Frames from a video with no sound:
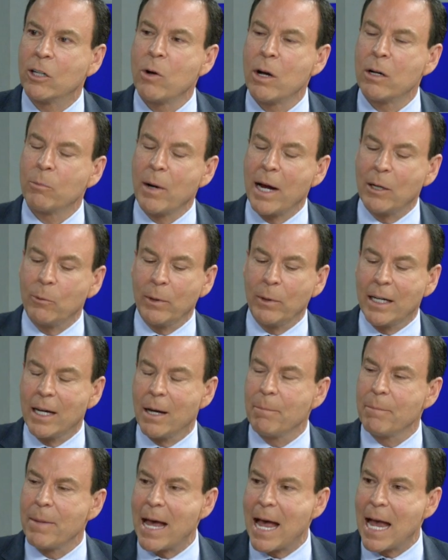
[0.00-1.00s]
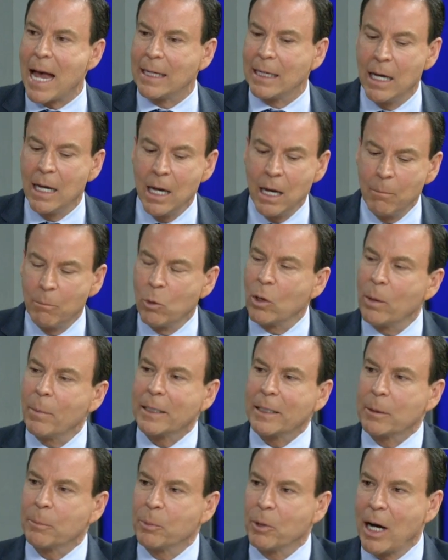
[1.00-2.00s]
a quick break. We come back. More
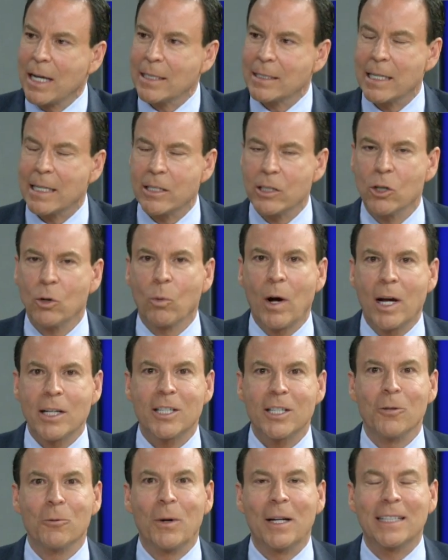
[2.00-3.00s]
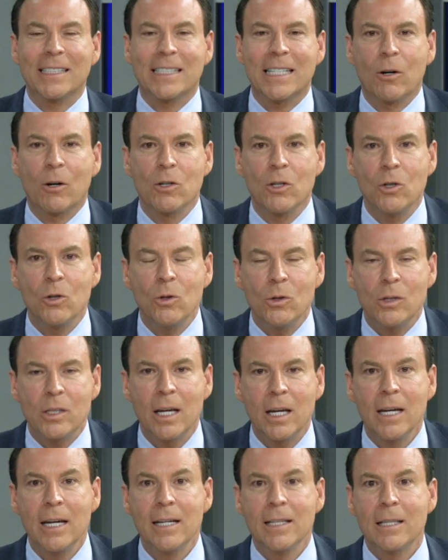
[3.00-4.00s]
about the process. You're watching the Wellness Hour
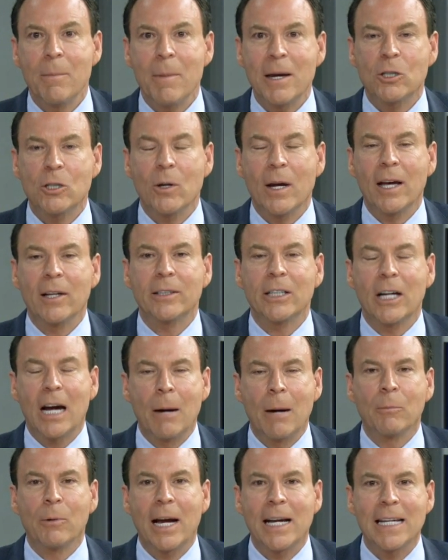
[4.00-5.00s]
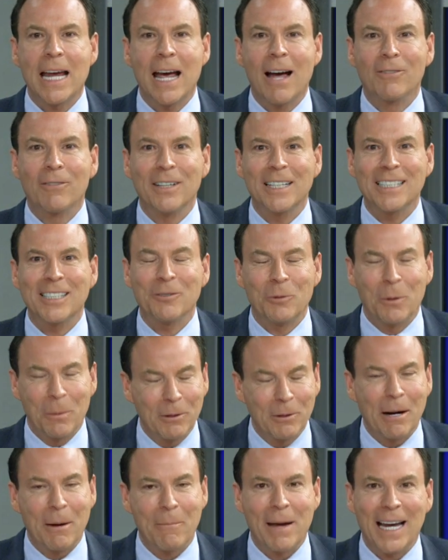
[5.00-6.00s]
news that makes you healthier. I'm Randy Alvarez. We'll
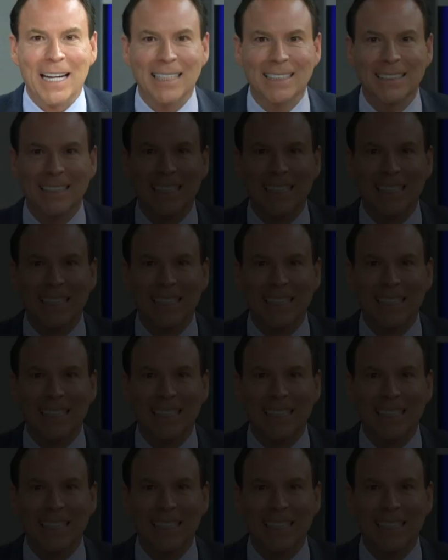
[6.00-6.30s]
be right back.